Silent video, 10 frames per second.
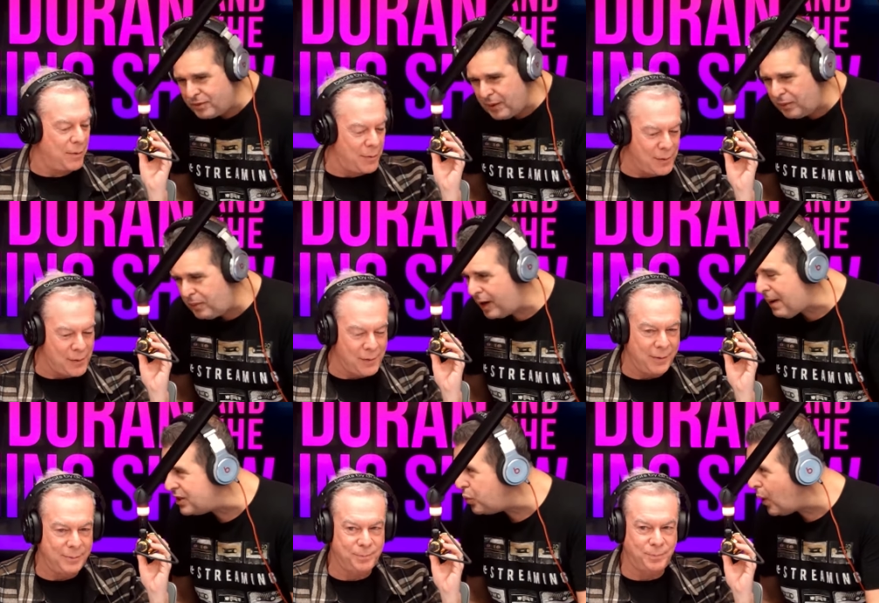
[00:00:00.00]
Speaker 1: I'm celebrating
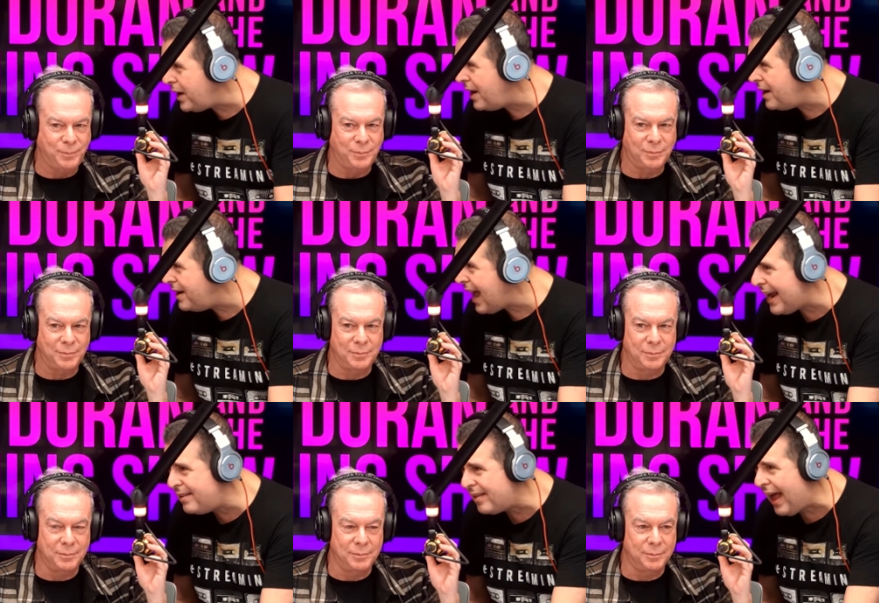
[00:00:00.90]
my
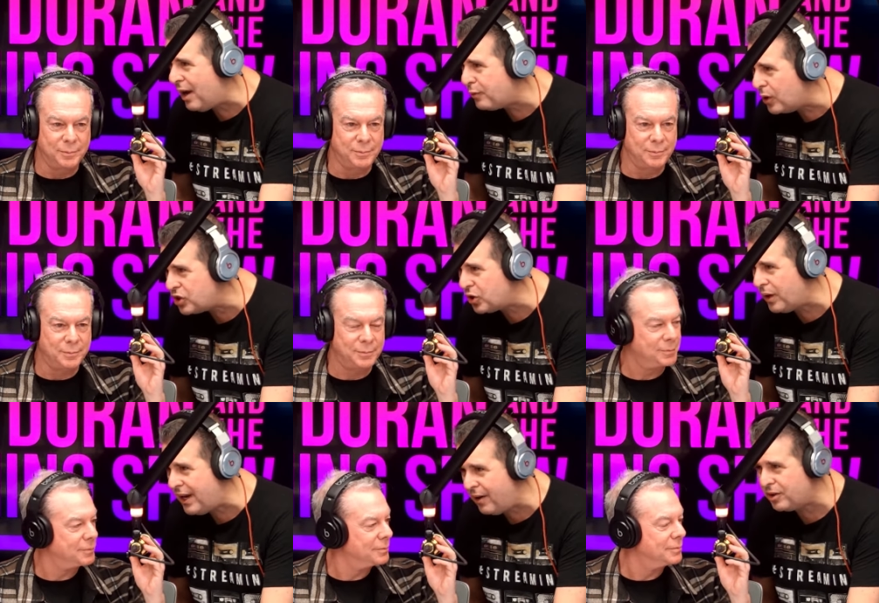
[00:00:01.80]
29th
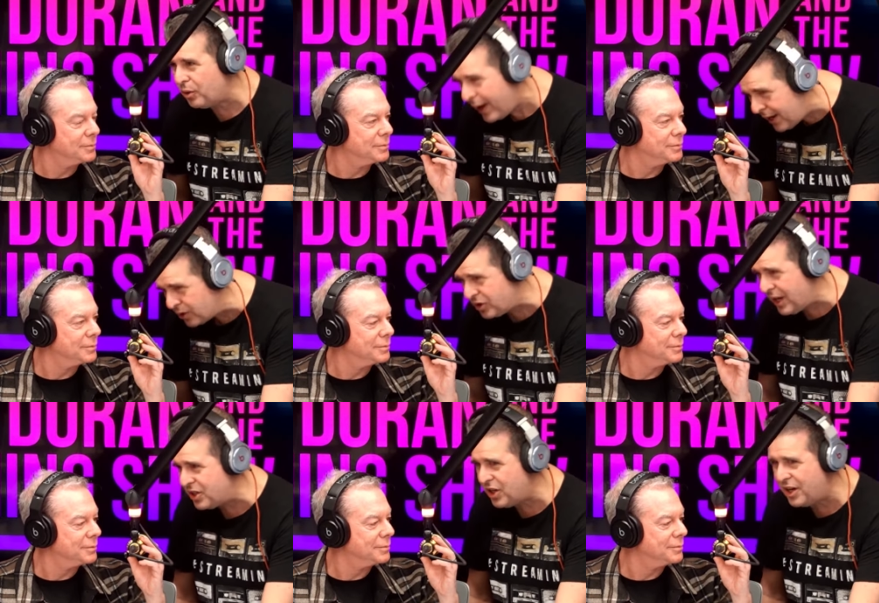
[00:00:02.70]
anniversary here at the radio
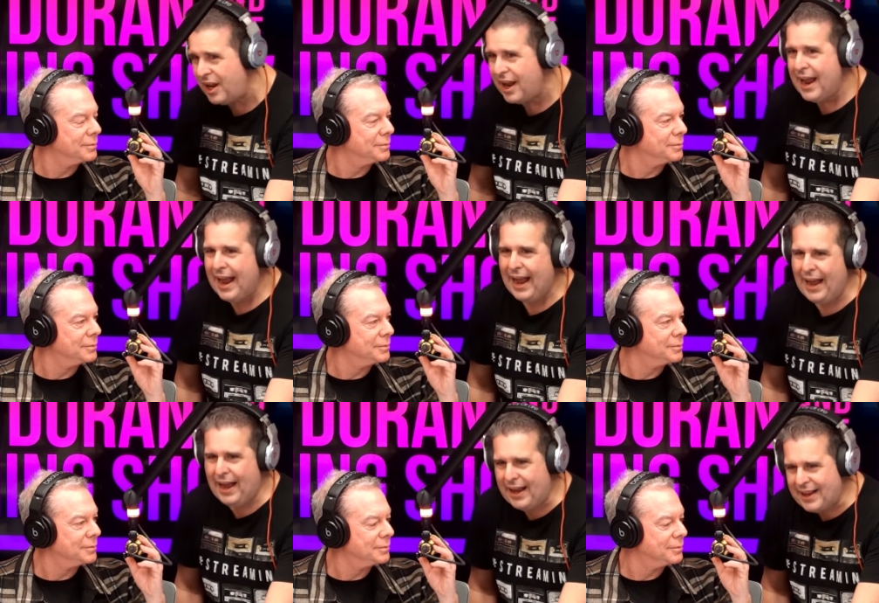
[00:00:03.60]
station. Happy
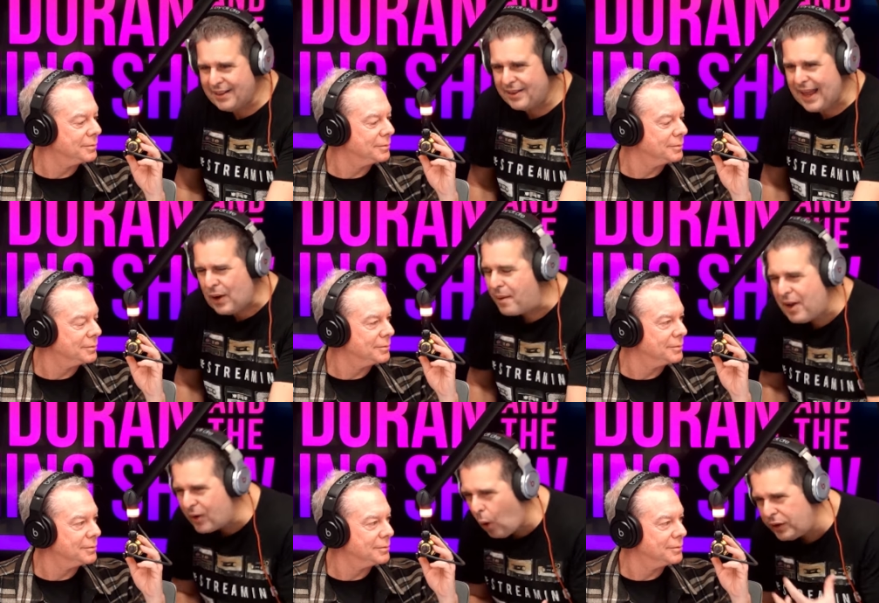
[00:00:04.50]
anniversary. Thank you. I'm
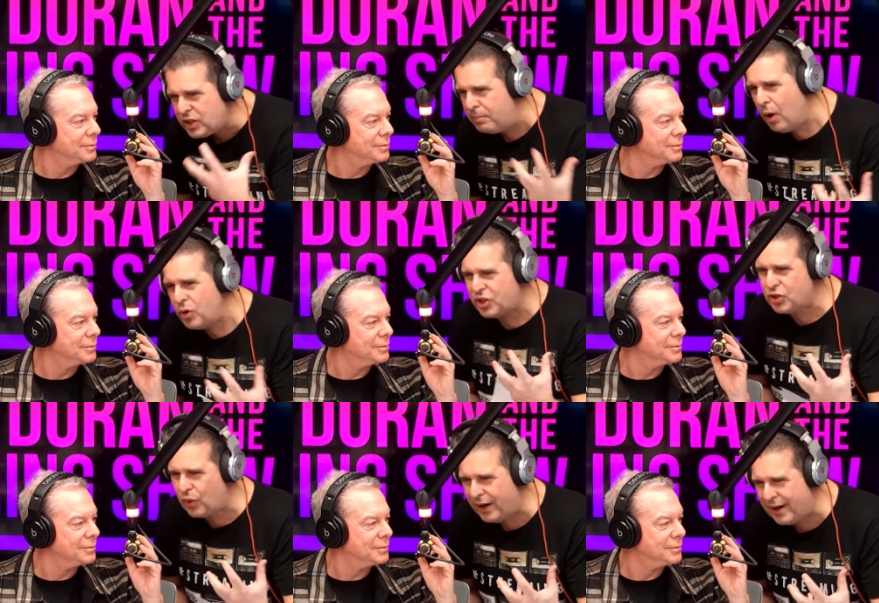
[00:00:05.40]
like all these emotions
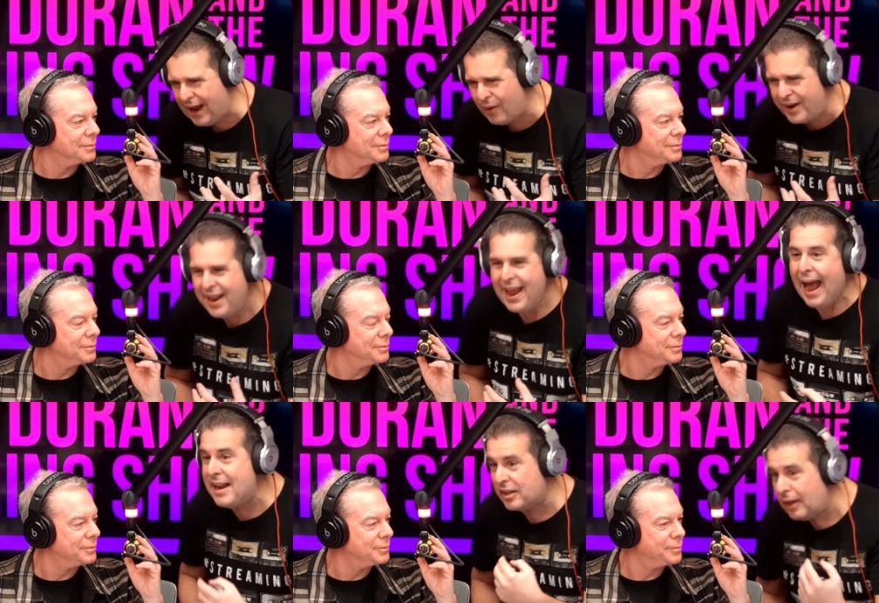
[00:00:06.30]
right now. And
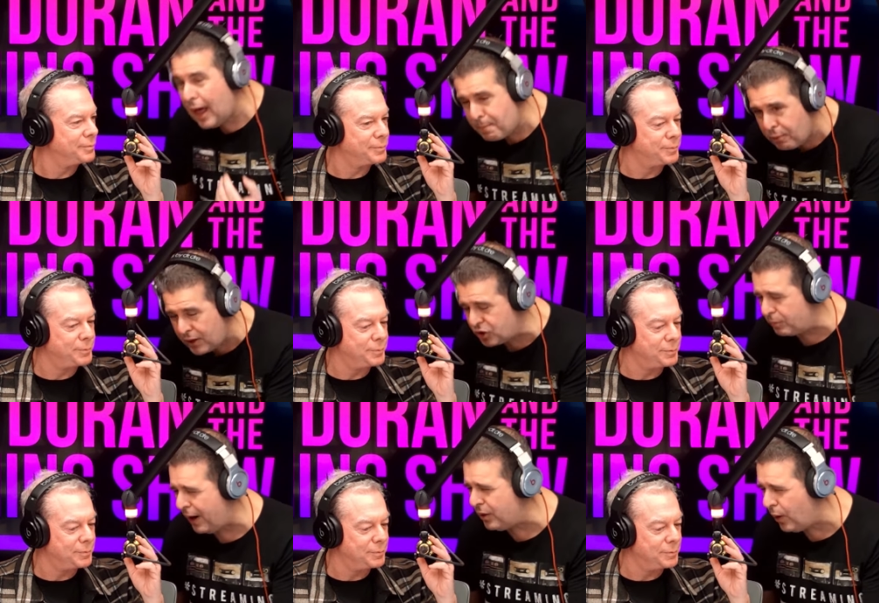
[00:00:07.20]
and there's a lot of pressure,
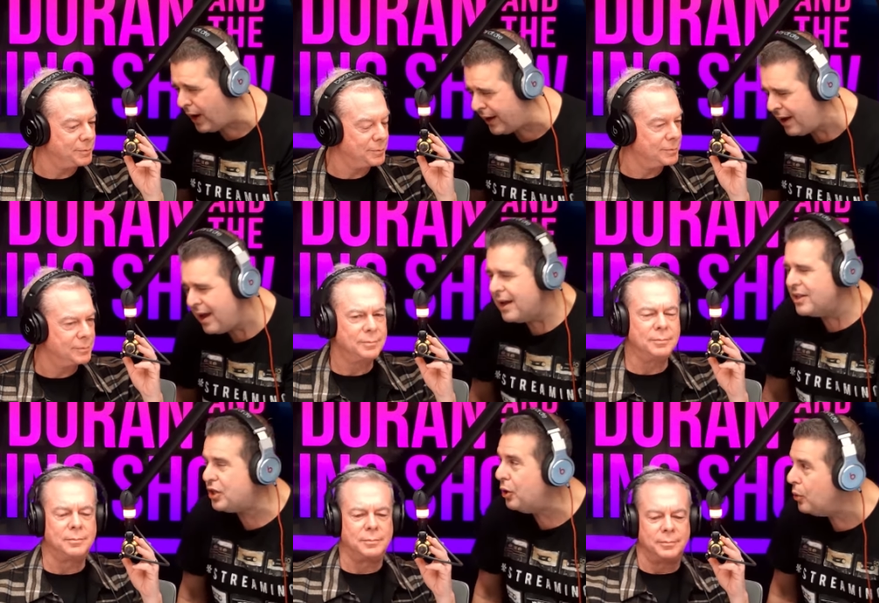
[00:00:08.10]
by the way,
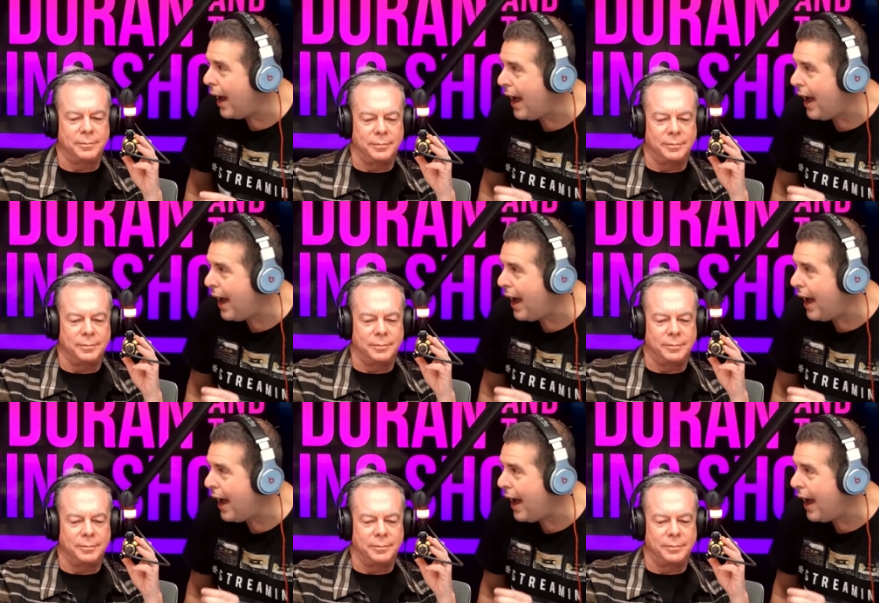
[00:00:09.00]
to